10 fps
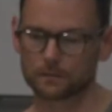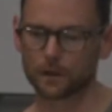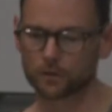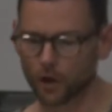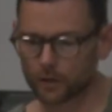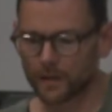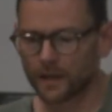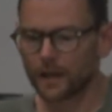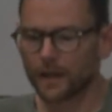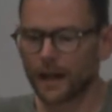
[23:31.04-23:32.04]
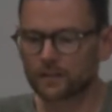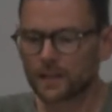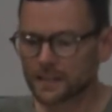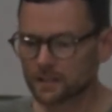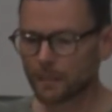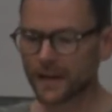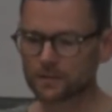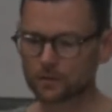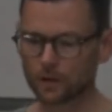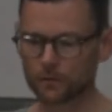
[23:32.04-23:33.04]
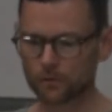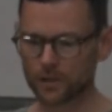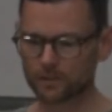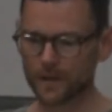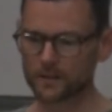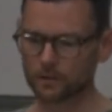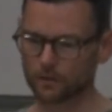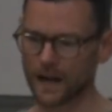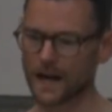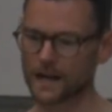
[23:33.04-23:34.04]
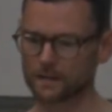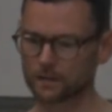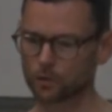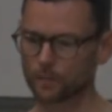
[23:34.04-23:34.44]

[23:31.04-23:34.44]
Autonomy as a legitimation of the transformation of art to a